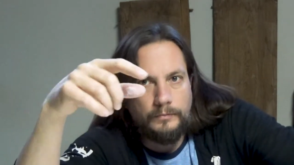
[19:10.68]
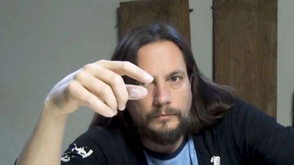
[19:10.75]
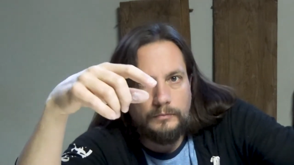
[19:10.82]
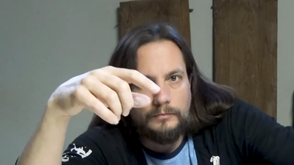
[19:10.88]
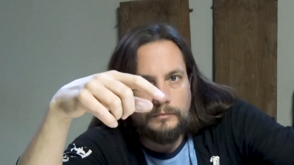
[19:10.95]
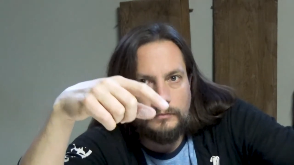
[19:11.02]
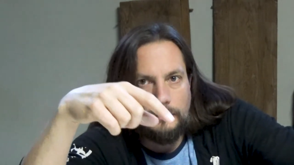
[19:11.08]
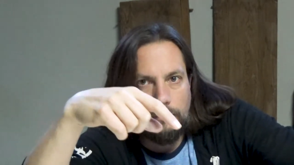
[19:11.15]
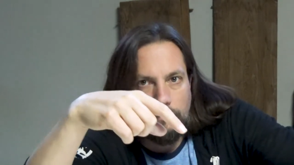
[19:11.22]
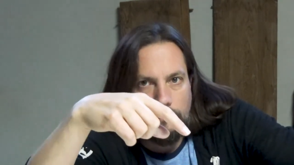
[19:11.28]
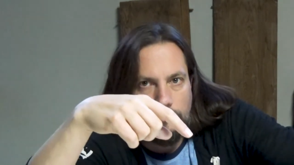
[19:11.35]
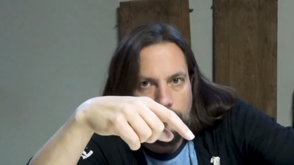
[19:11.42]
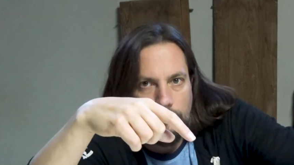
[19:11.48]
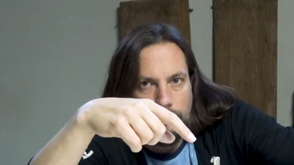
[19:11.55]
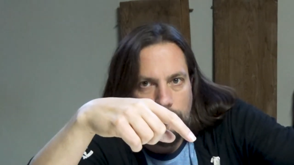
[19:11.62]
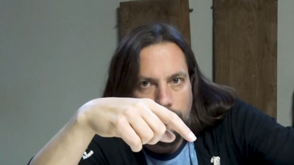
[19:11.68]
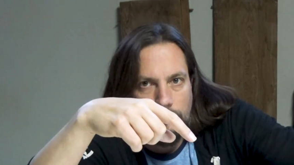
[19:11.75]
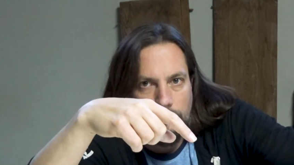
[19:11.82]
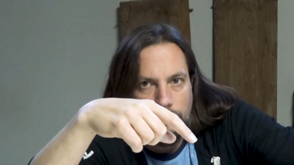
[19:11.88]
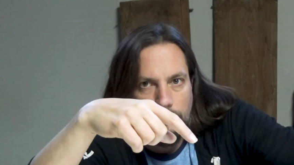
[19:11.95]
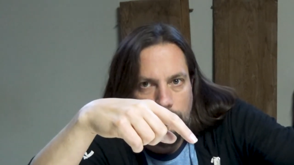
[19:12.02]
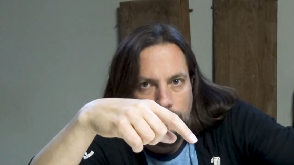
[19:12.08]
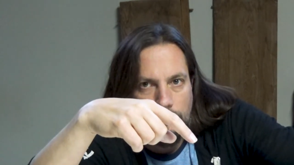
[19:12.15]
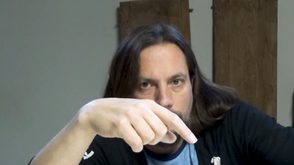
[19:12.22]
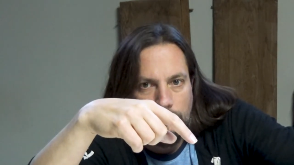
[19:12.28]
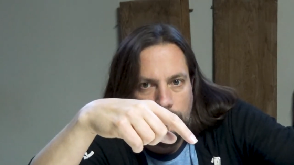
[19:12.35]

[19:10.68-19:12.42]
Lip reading: (no one is talking)